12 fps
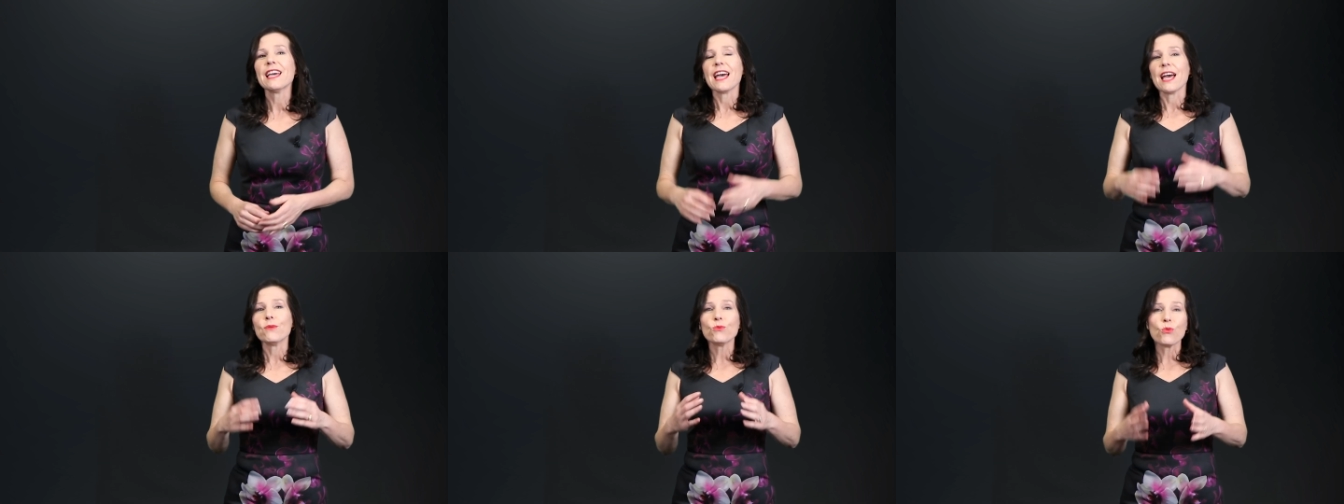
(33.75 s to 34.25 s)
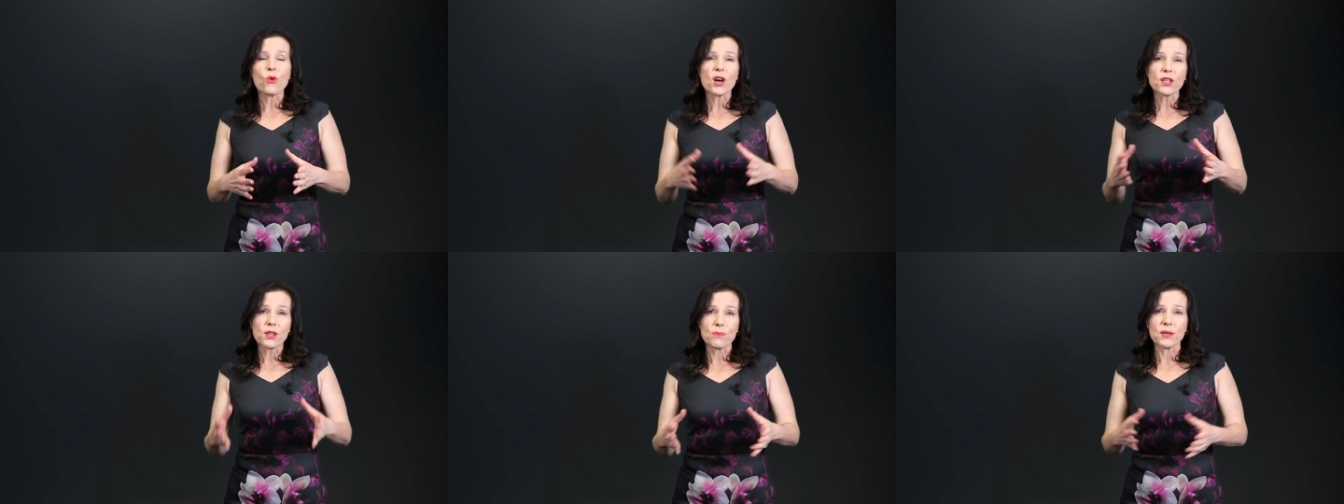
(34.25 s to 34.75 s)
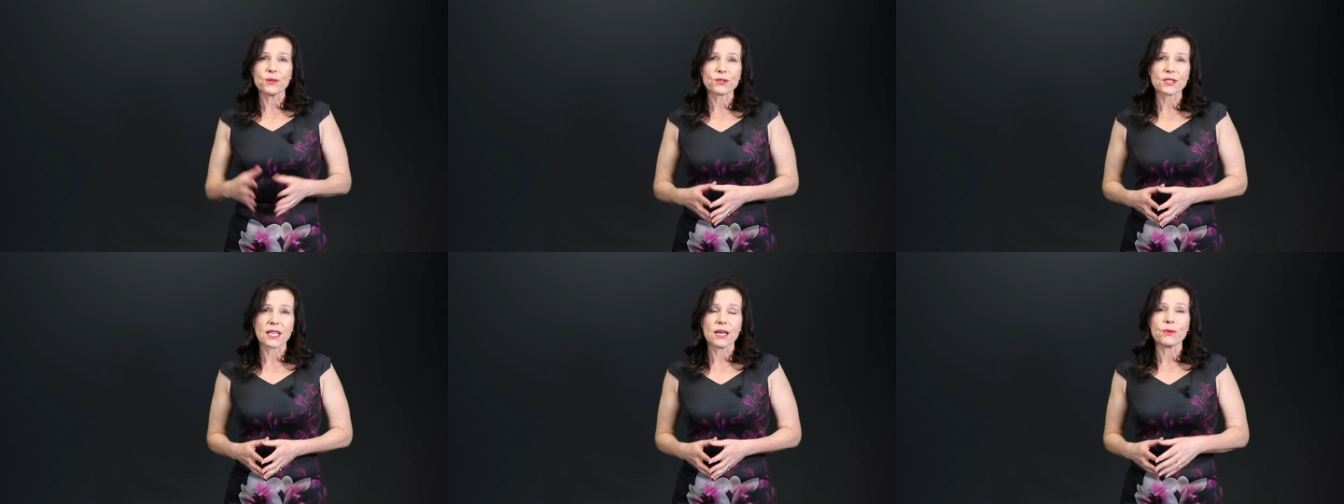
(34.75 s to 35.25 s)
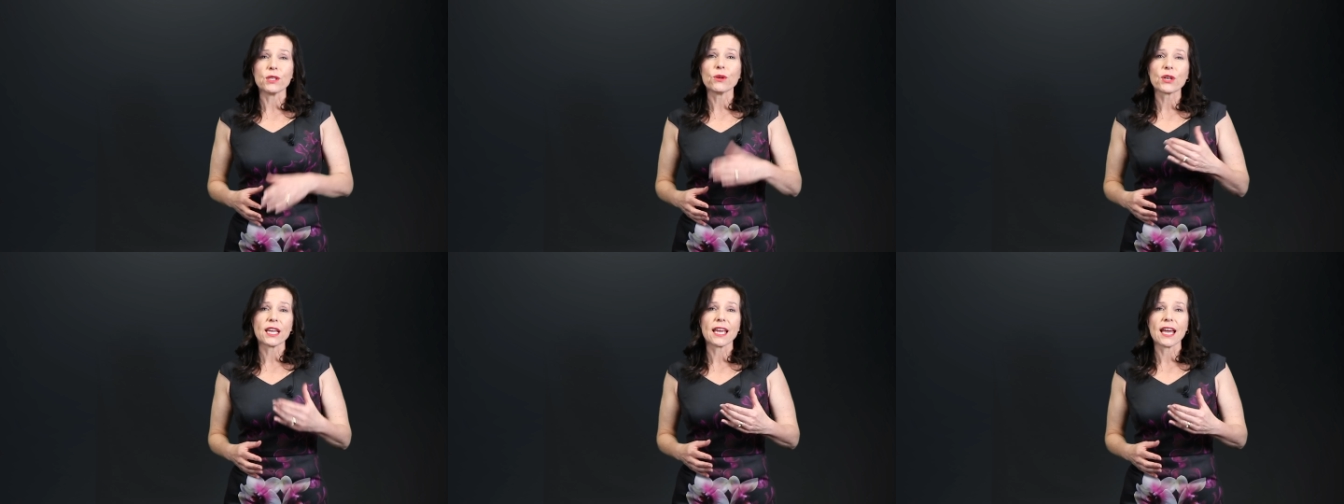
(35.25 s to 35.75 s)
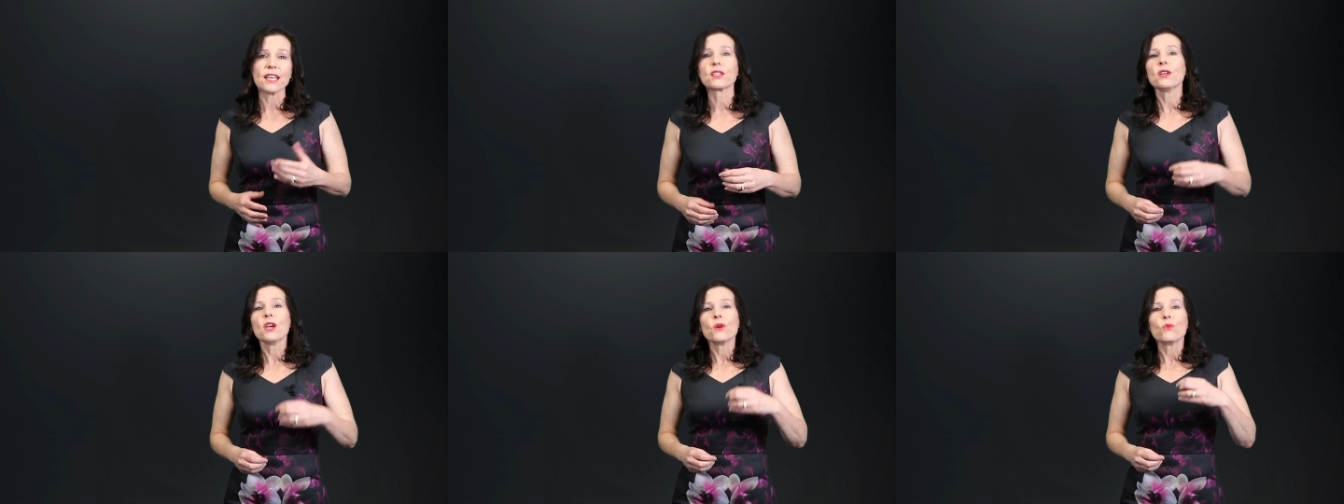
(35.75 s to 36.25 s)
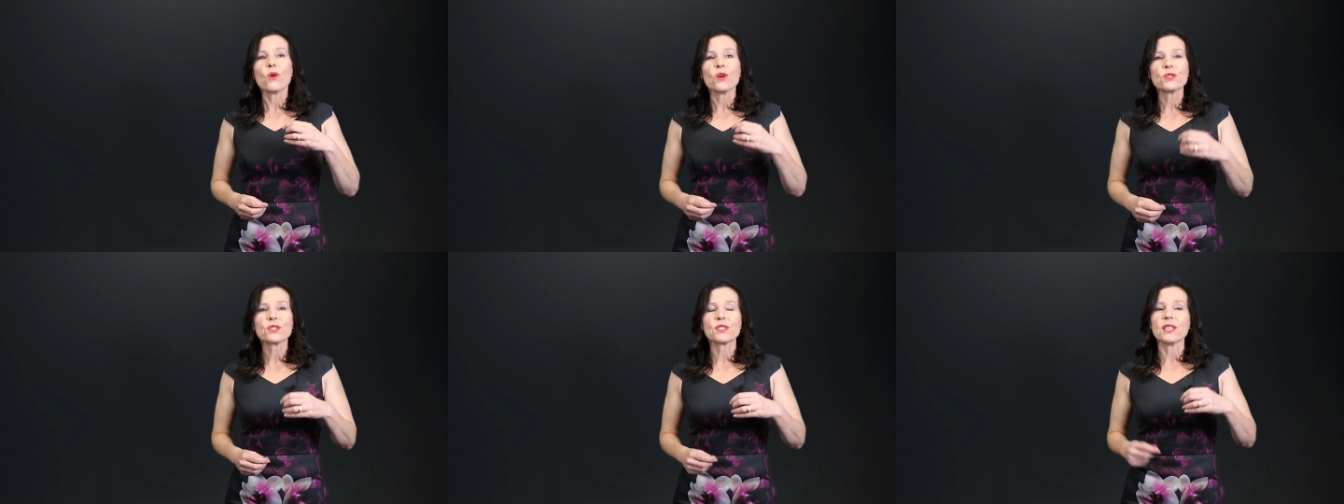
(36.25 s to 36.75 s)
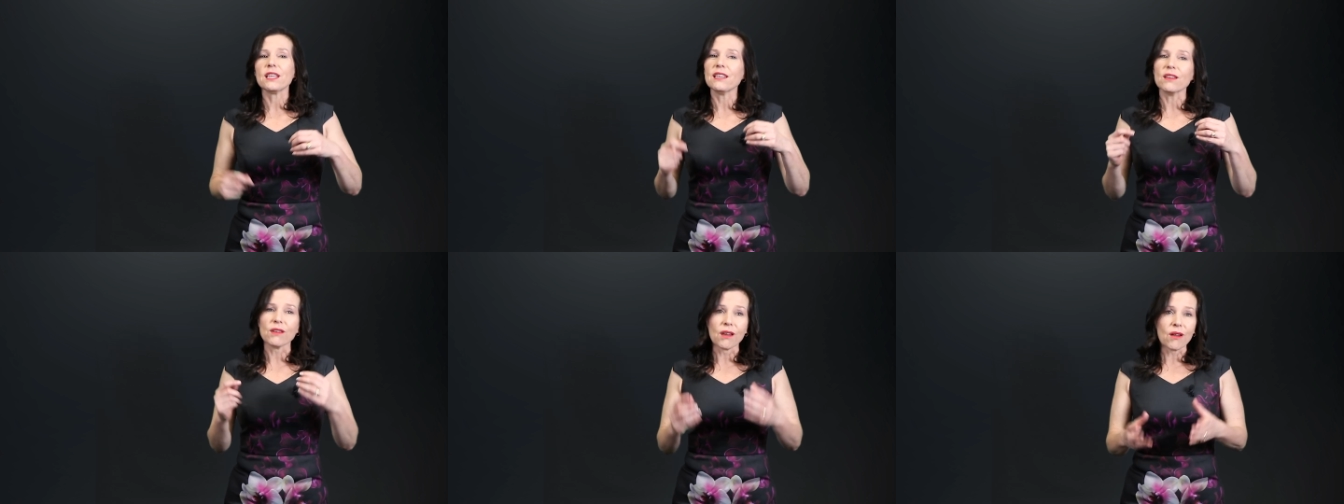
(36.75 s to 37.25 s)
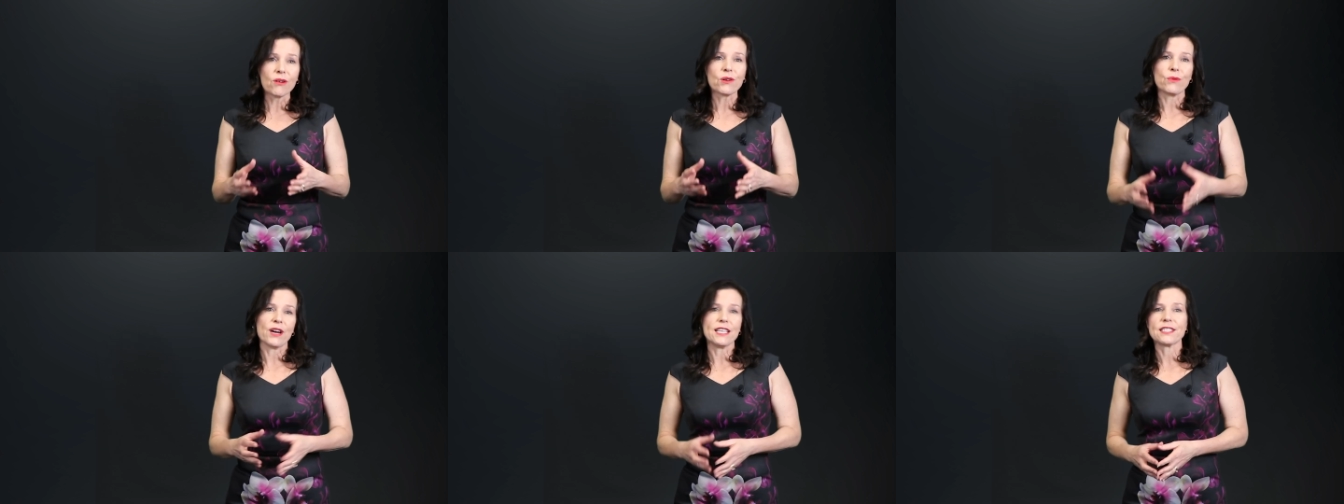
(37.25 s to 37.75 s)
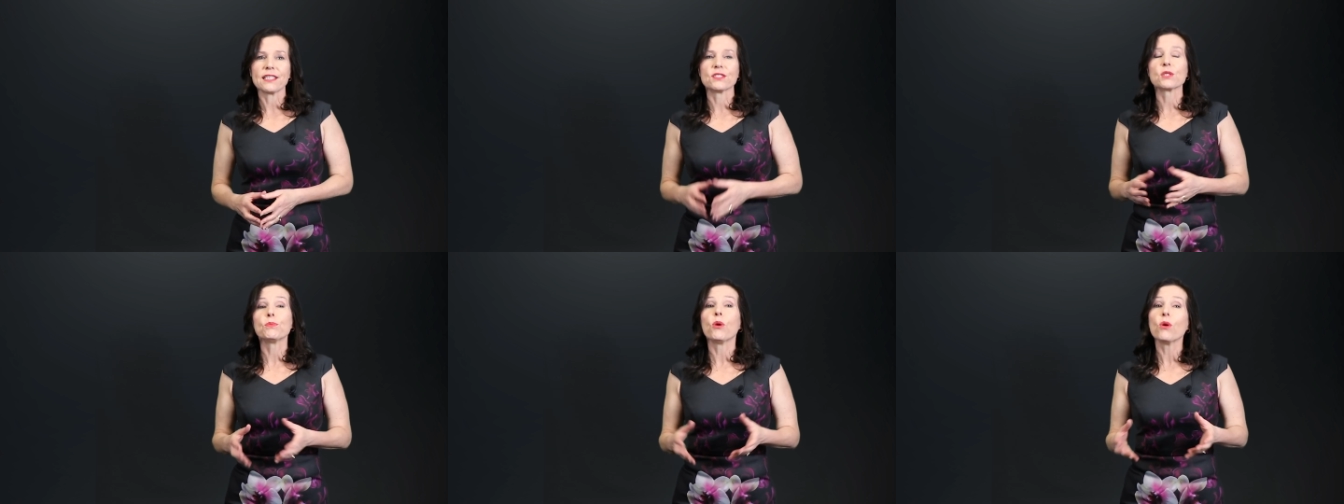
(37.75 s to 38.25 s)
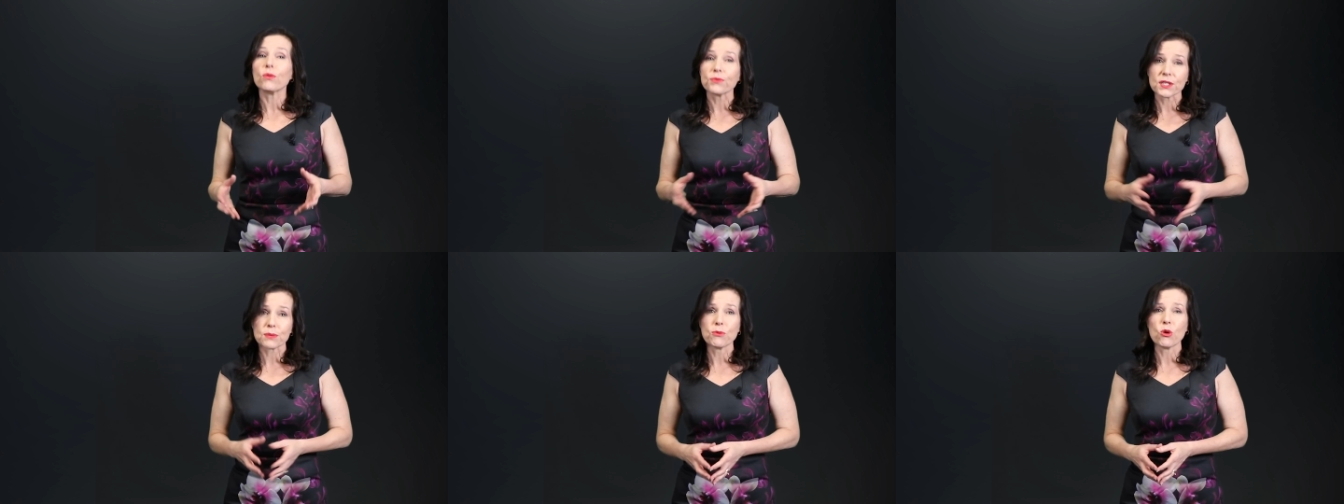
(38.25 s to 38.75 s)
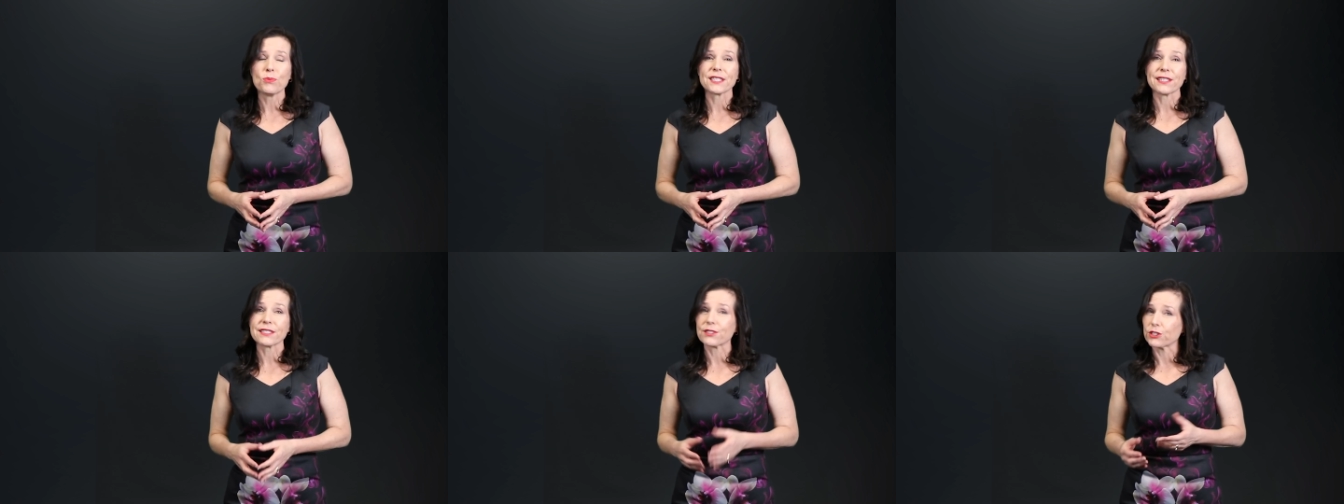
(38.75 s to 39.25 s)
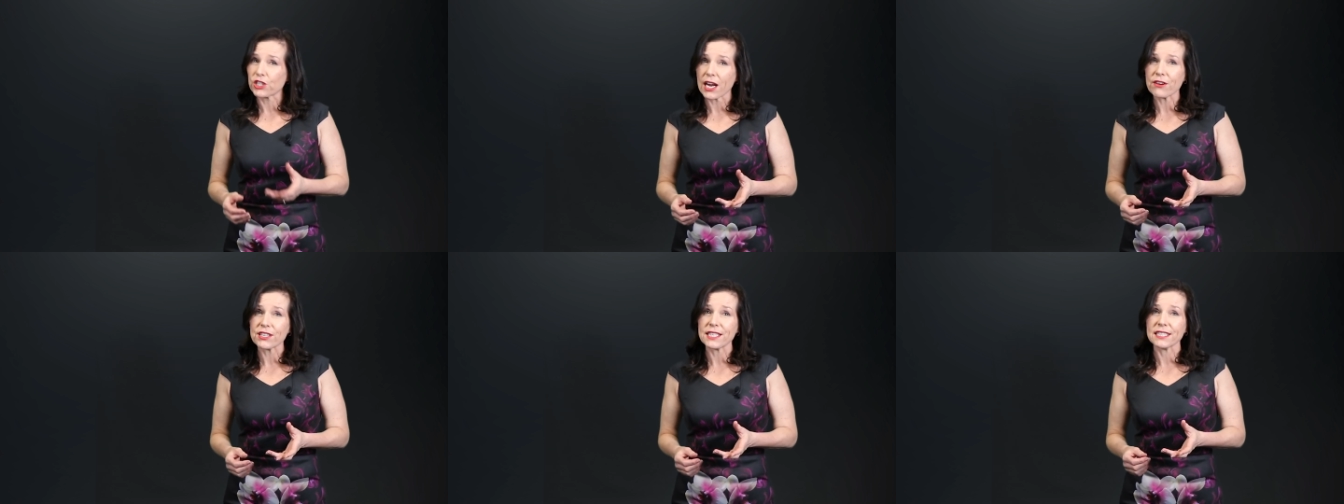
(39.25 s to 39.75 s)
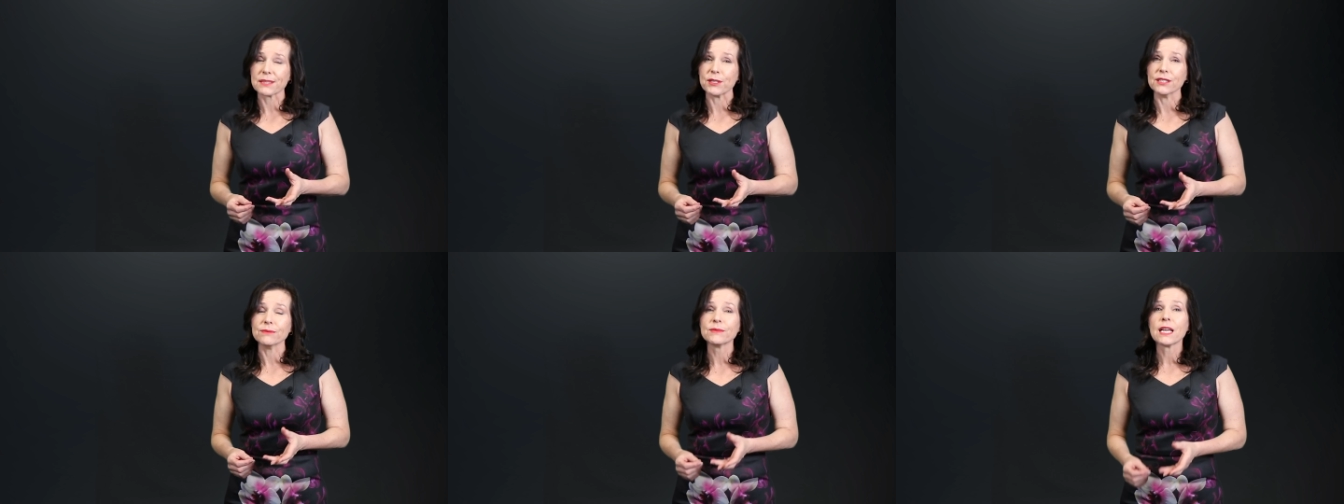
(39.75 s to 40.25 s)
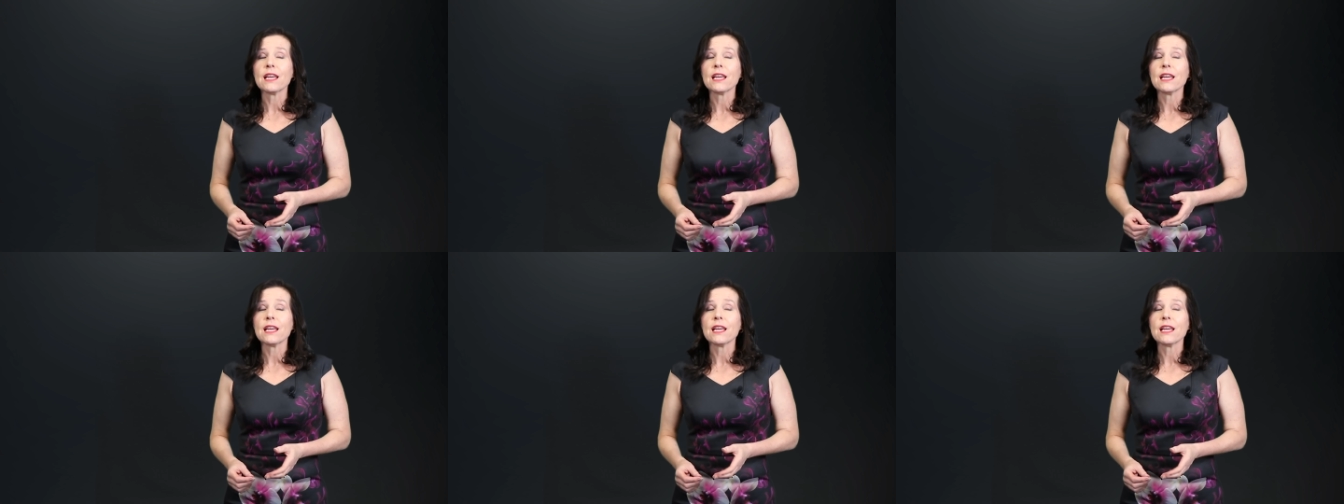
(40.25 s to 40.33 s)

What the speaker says: and one of the bills they were looking at was the long-awaited Support for Small Business and Charities Bill.